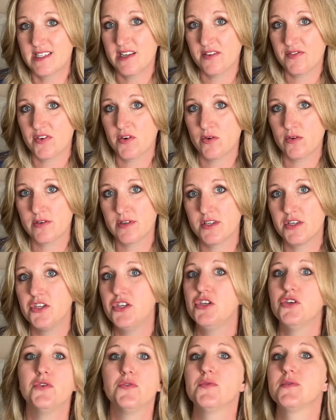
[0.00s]
difficult to
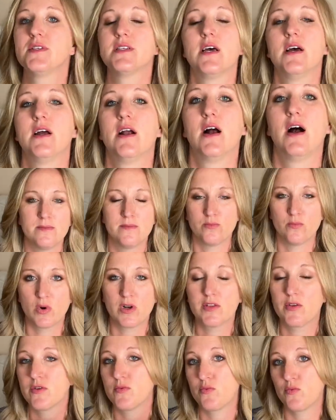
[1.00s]
use. One
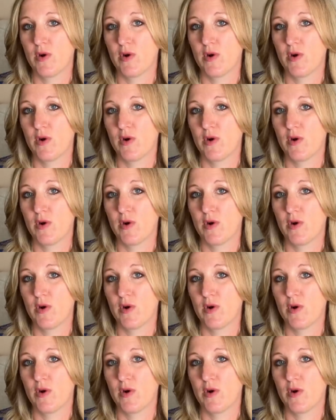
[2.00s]
of the